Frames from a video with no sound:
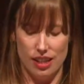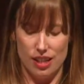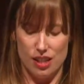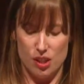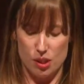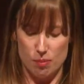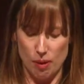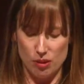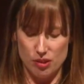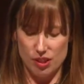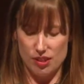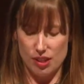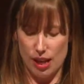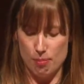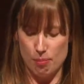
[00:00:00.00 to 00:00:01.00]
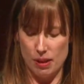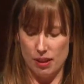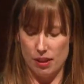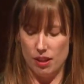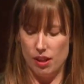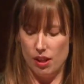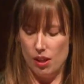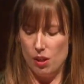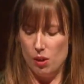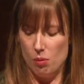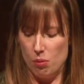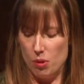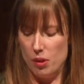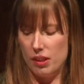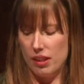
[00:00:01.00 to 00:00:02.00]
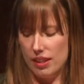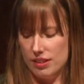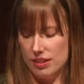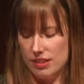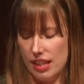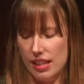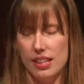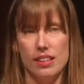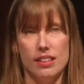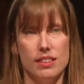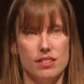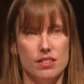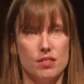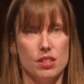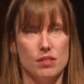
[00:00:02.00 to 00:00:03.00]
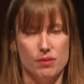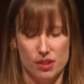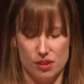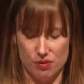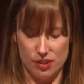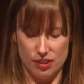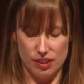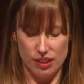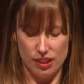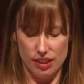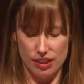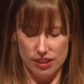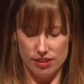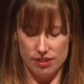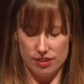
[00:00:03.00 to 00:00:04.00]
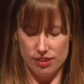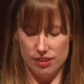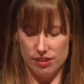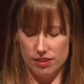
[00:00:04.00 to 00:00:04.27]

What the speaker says: smelter tapping work undertaken in the surface facilities.